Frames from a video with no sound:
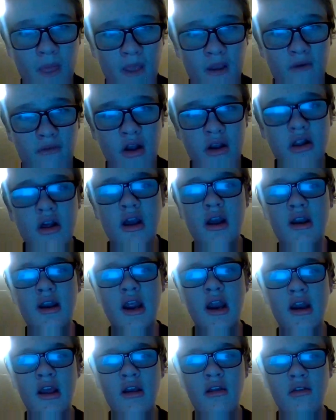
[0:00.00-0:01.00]
French
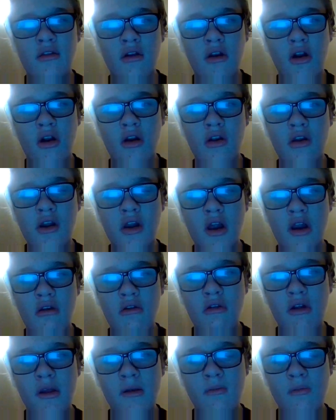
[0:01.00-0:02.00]
Canadians are
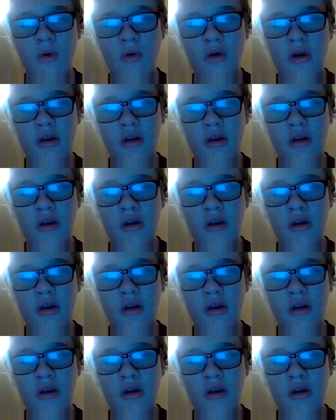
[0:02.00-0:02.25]
generally more